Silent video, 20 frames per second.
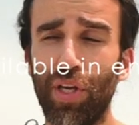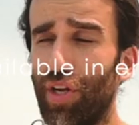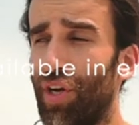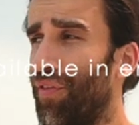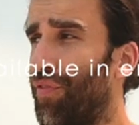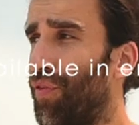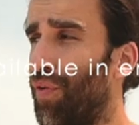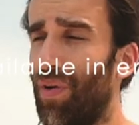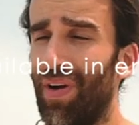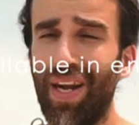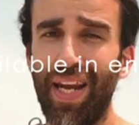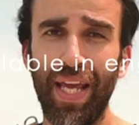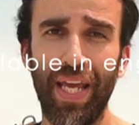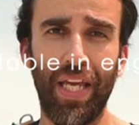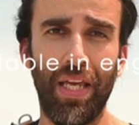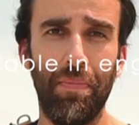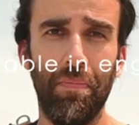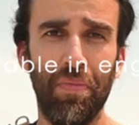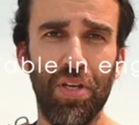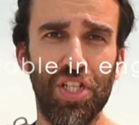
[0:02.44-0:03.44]
beautiful
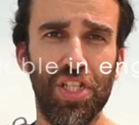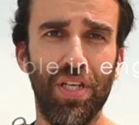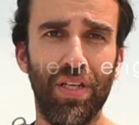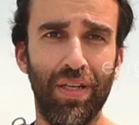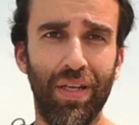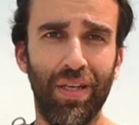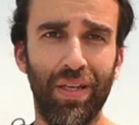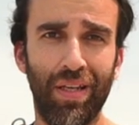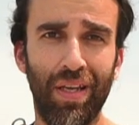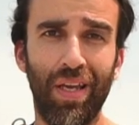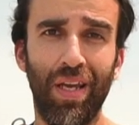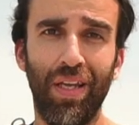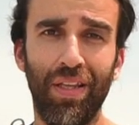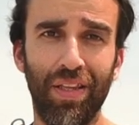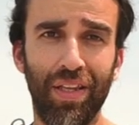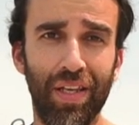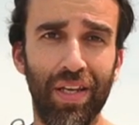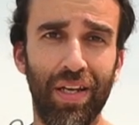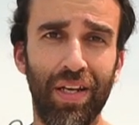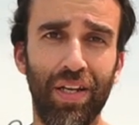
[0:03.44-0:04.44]
Lake Michigan in
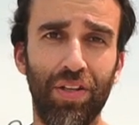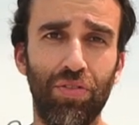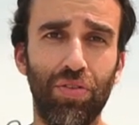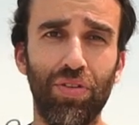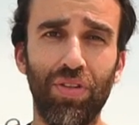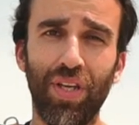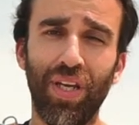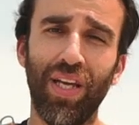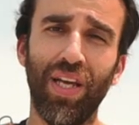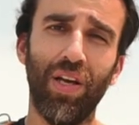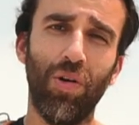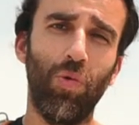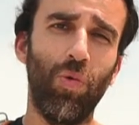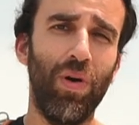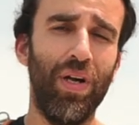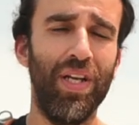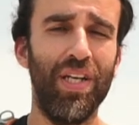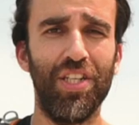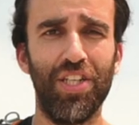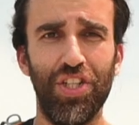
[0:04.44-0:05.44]
Indiana. Today I
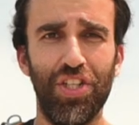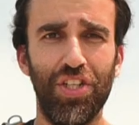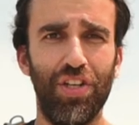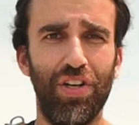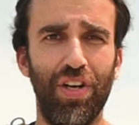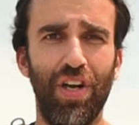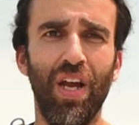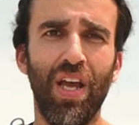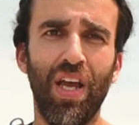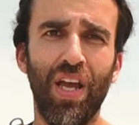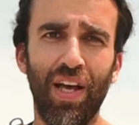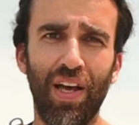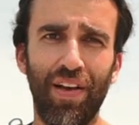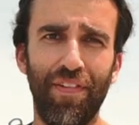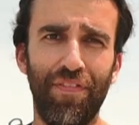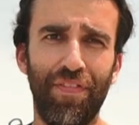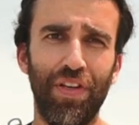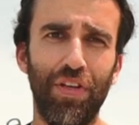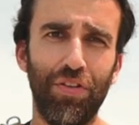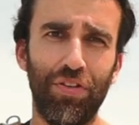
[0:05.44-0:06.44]
want to share
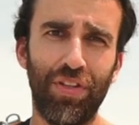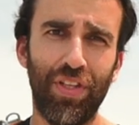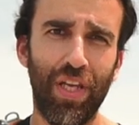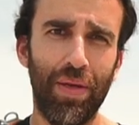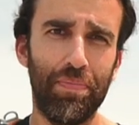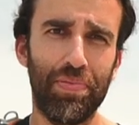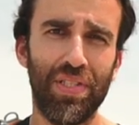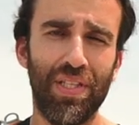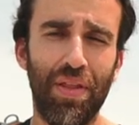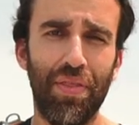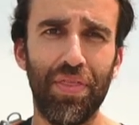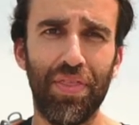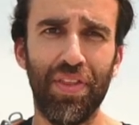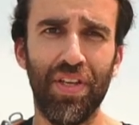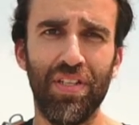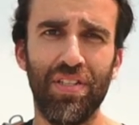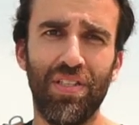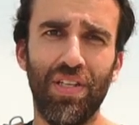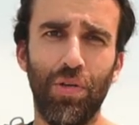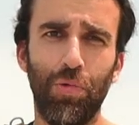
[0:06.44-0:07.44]
a few tips and
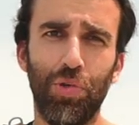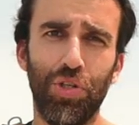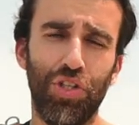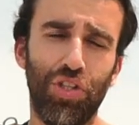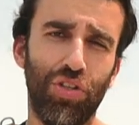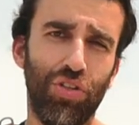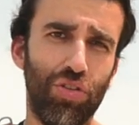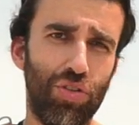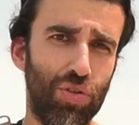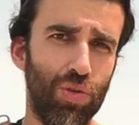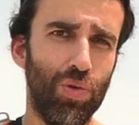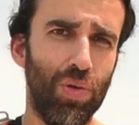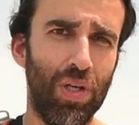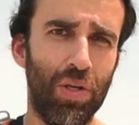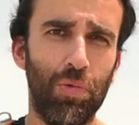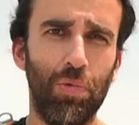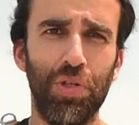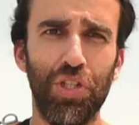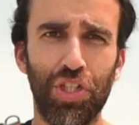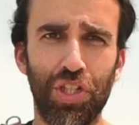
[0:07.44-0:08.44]
things that we should do
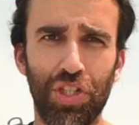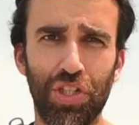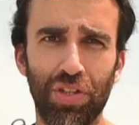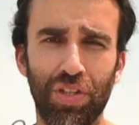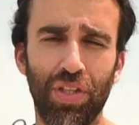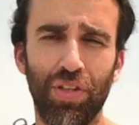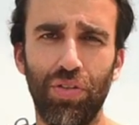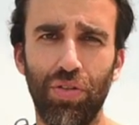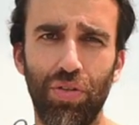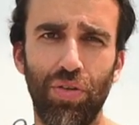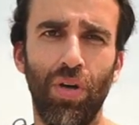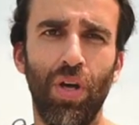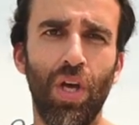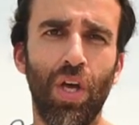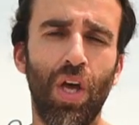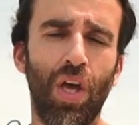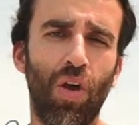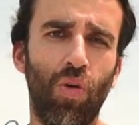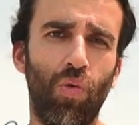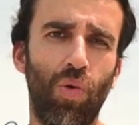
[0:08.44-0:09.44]
and we shouldn't do
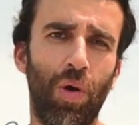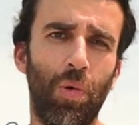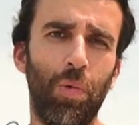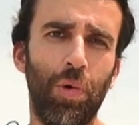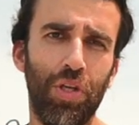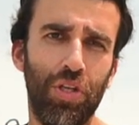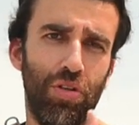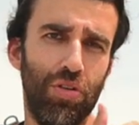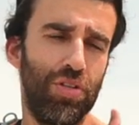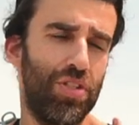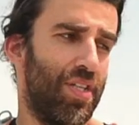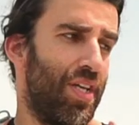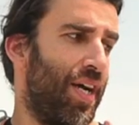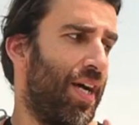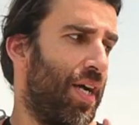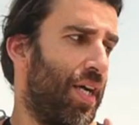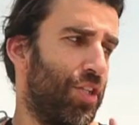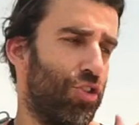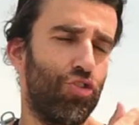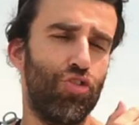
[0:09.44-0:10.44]
when we use
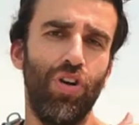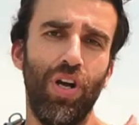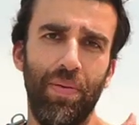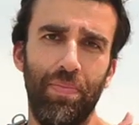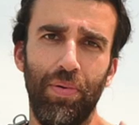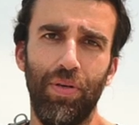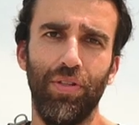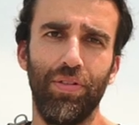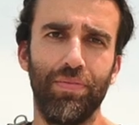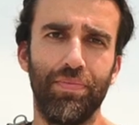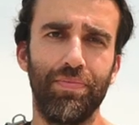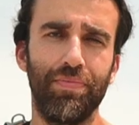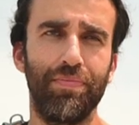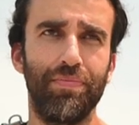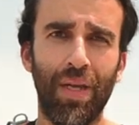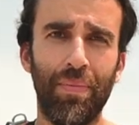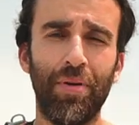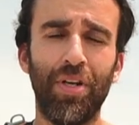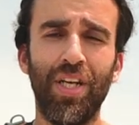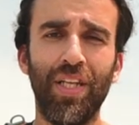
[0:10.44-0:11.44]
a tripod.
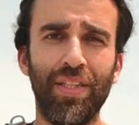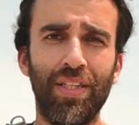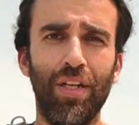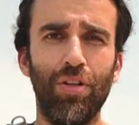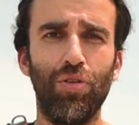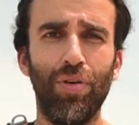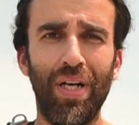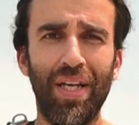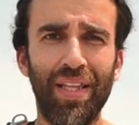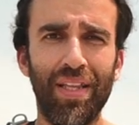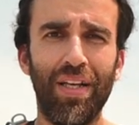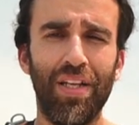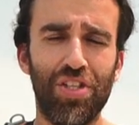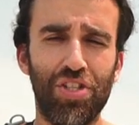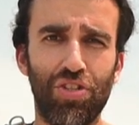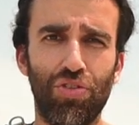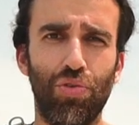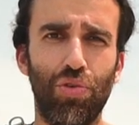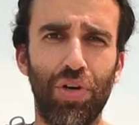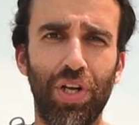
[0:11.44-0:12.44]
I'm going to tell you a little
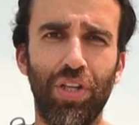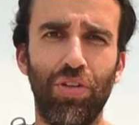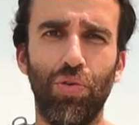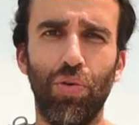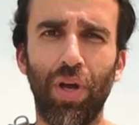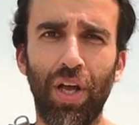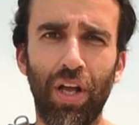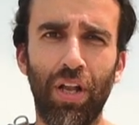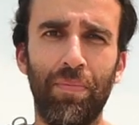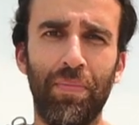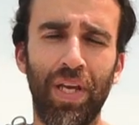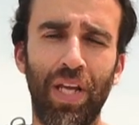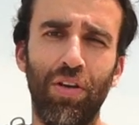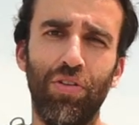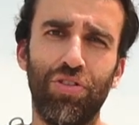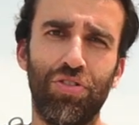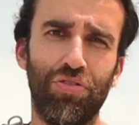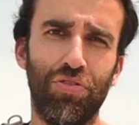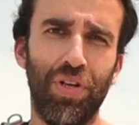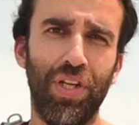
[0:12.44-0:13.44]
story to help me
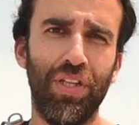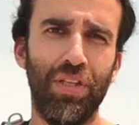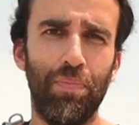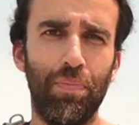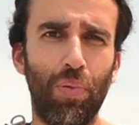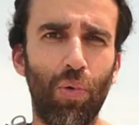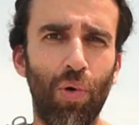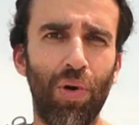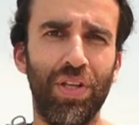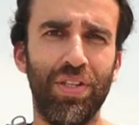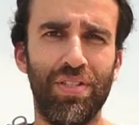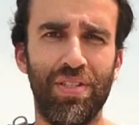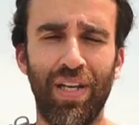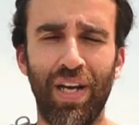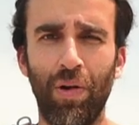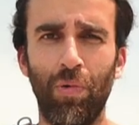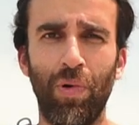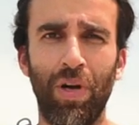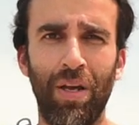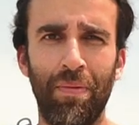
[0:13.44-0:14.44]
illustrate the points
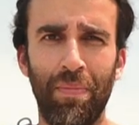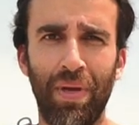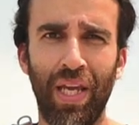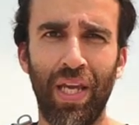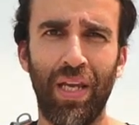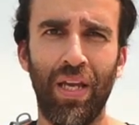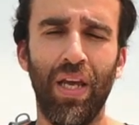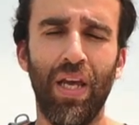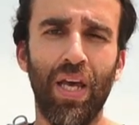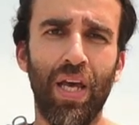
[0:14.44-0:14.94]
that I want to make